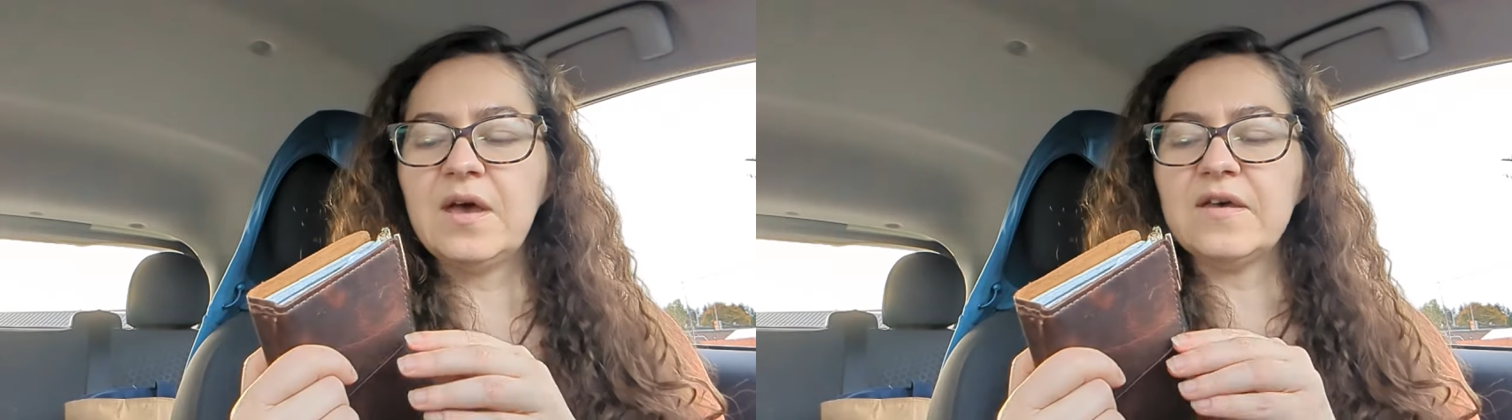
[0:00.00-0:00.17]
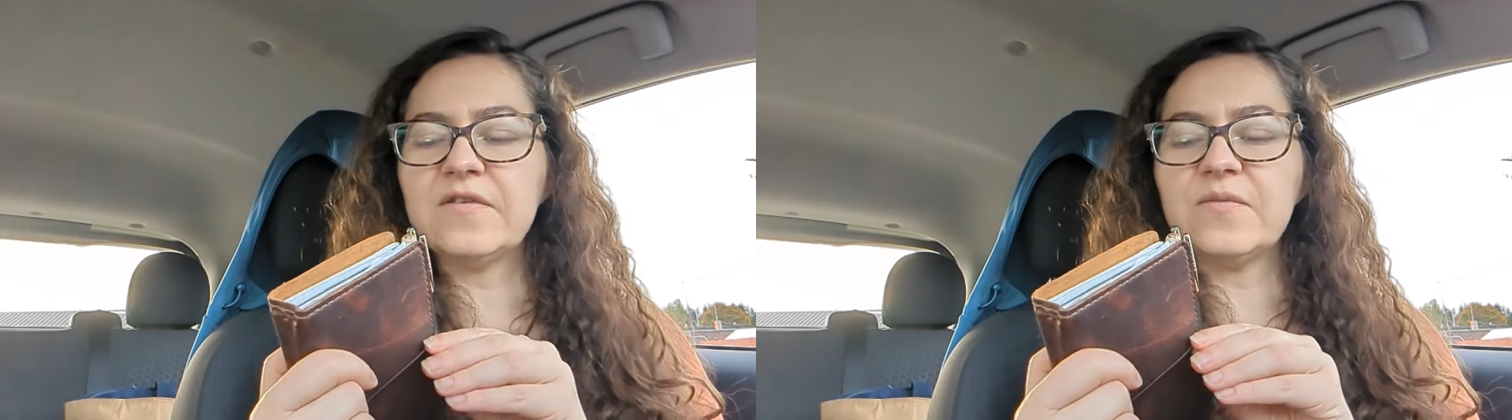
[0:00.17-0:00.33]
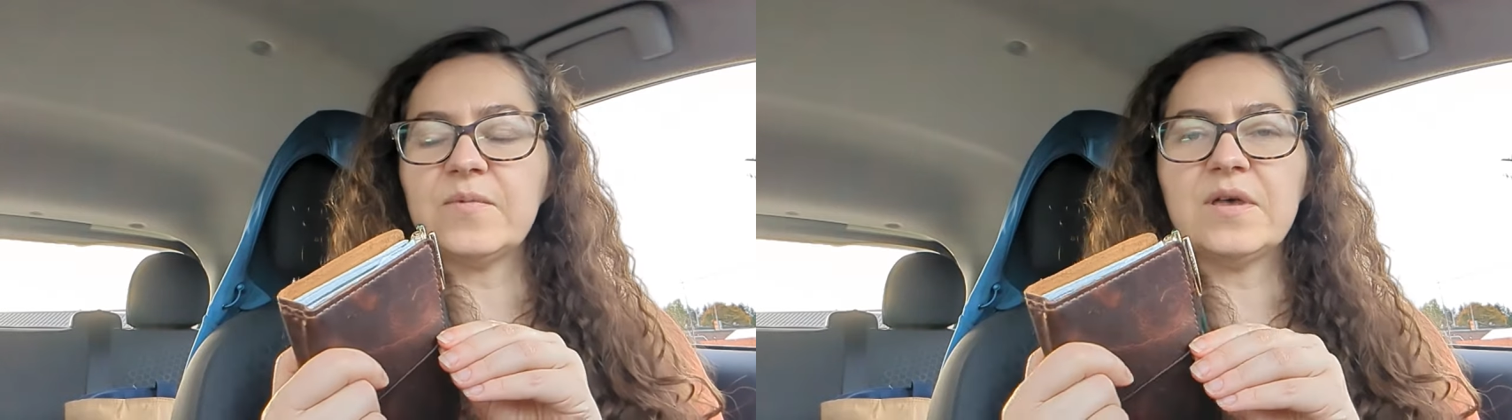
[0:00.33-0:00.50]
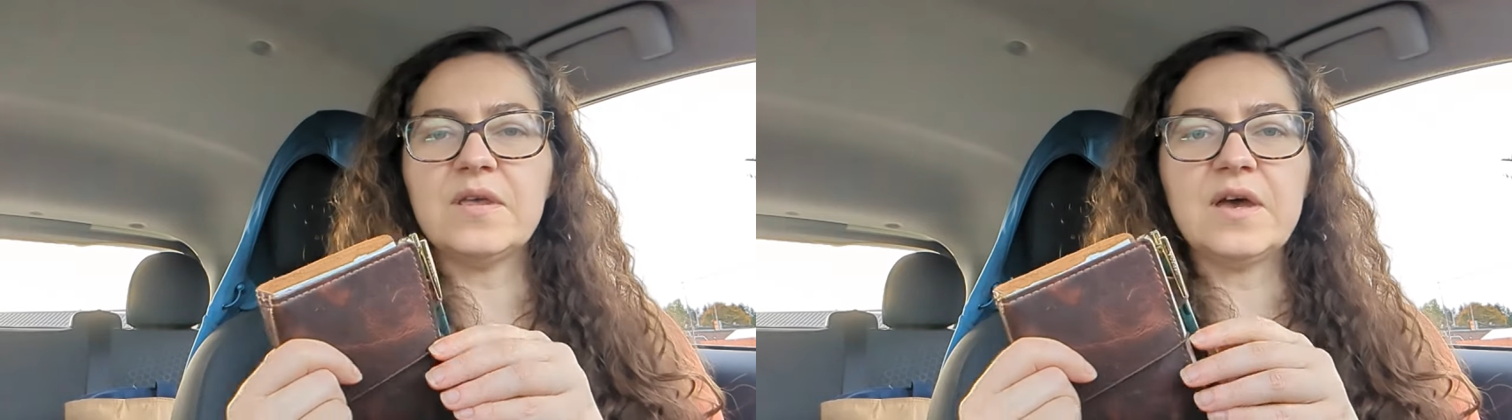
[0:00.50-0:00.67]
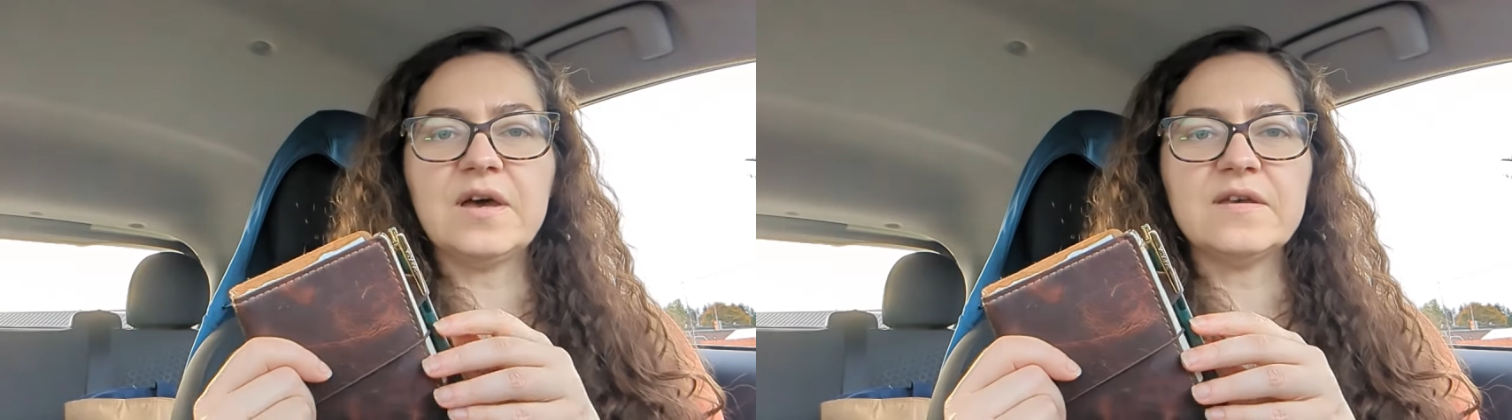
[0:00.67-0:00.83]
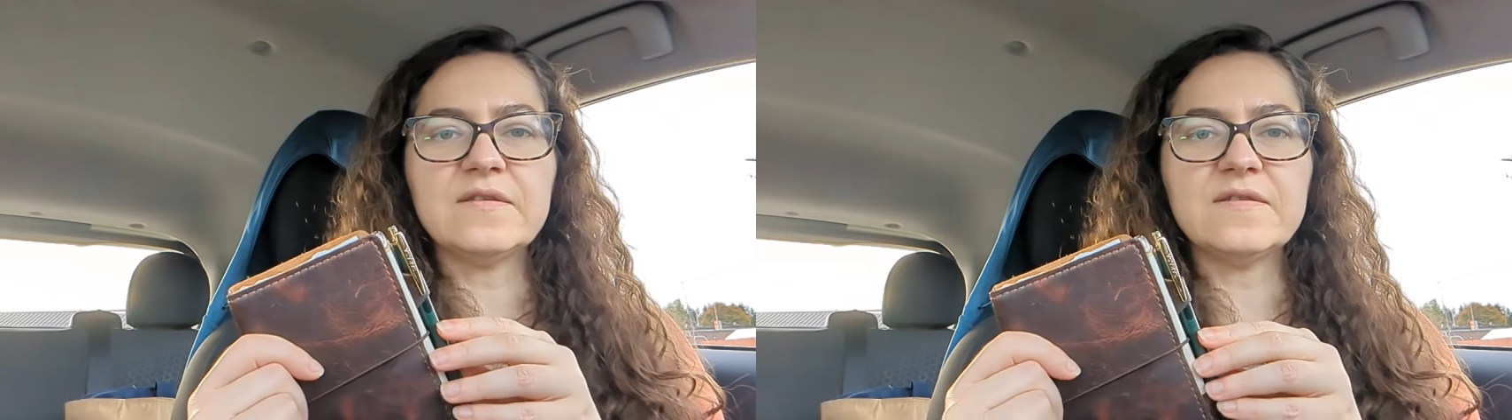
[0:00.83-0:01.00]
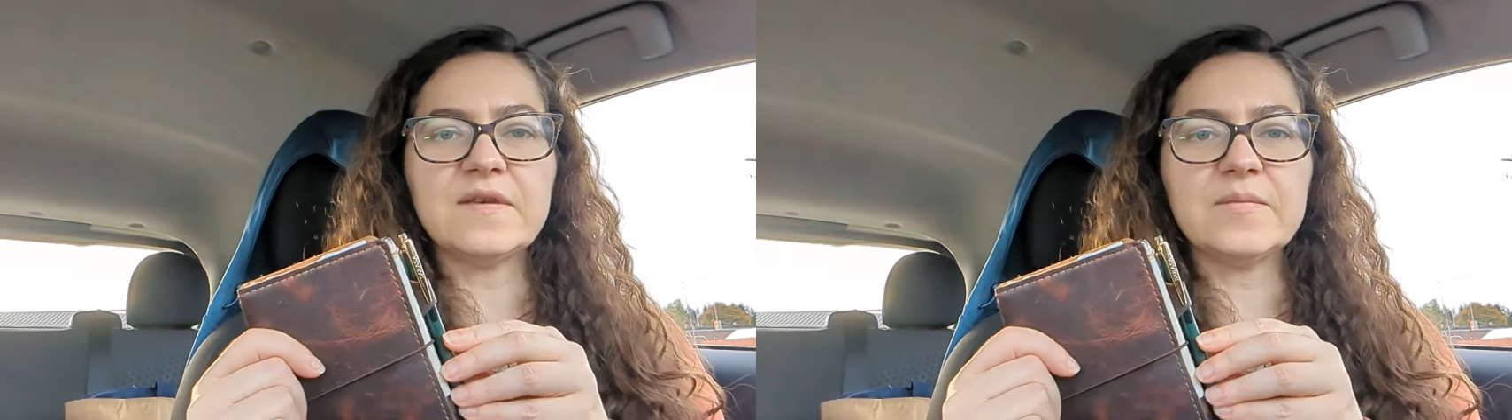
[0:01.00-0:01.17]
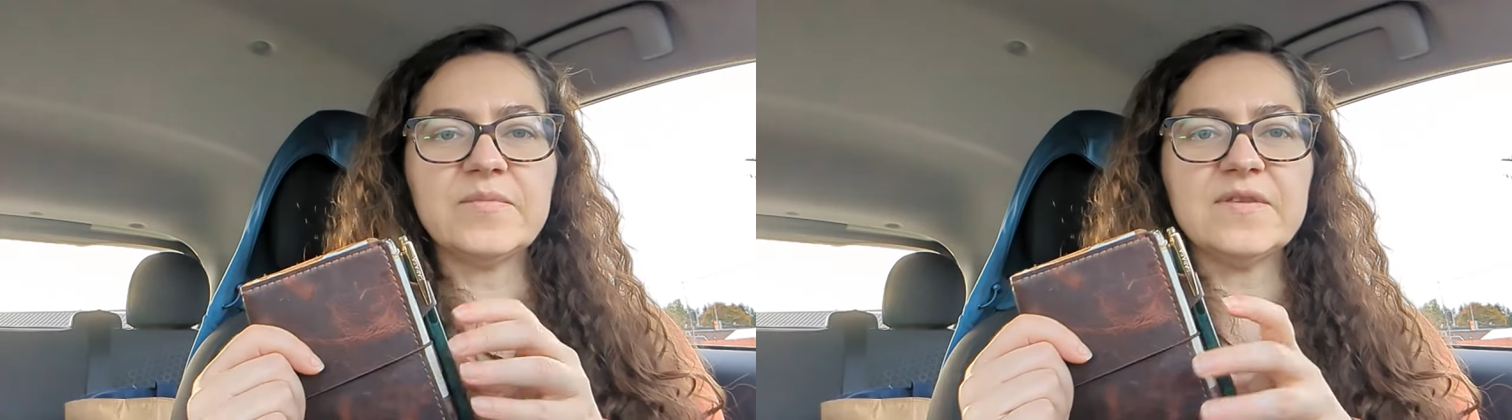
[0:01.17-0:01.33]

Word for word: as well as um,